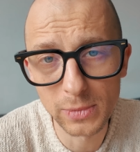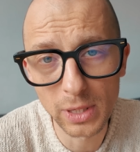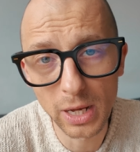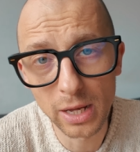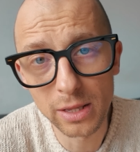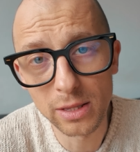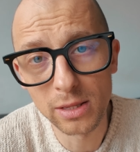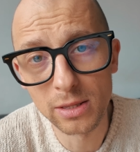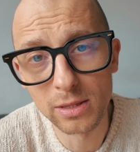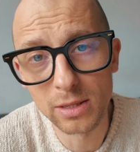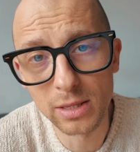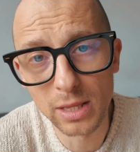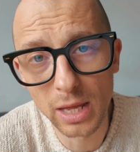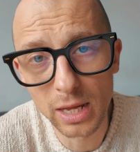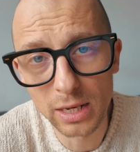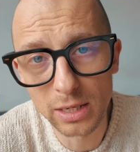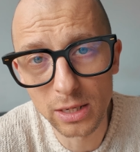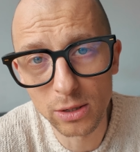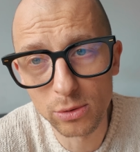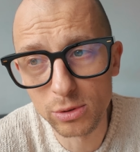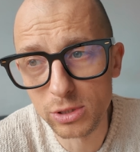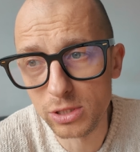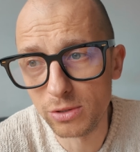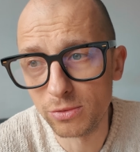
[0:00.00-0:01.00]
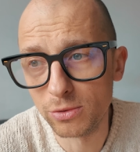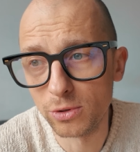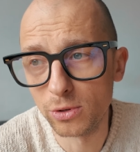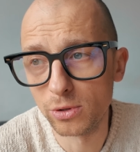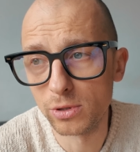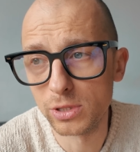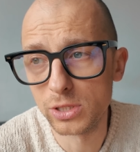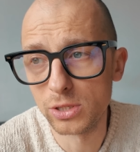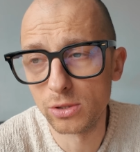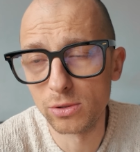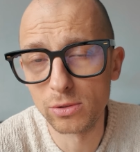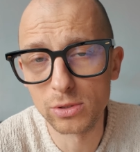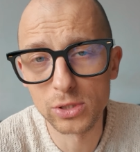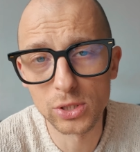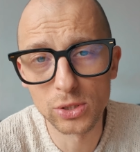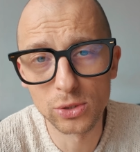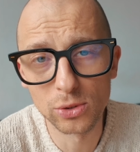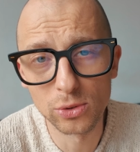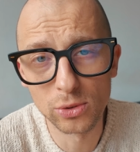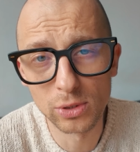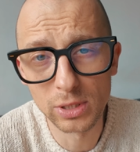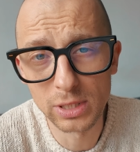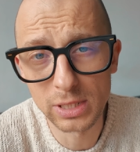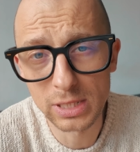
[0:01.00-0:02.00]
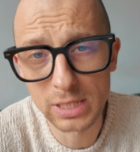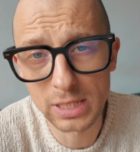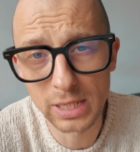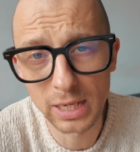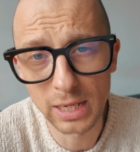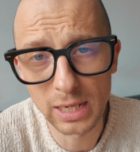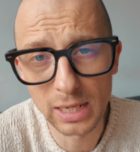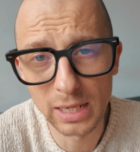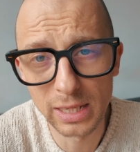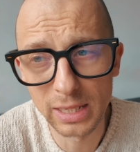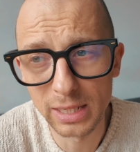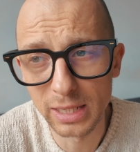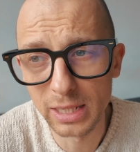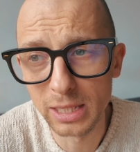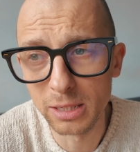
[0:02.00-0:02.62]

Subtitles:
Other than that, I was of course also cycling